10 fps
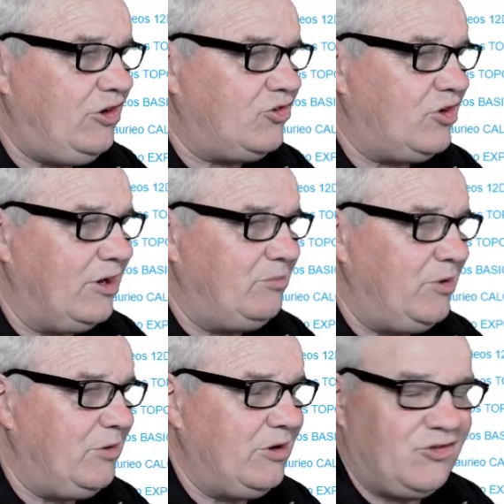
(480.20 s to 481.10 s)
showing
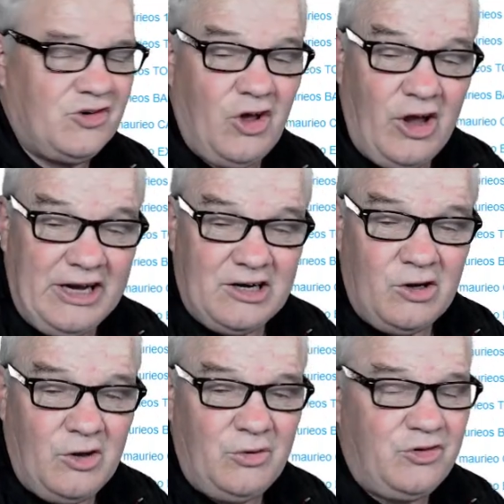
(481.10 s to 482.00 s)
bearings and height
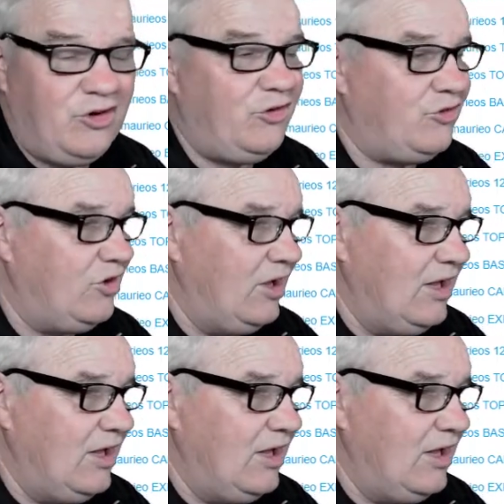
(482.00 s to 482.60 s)
closures,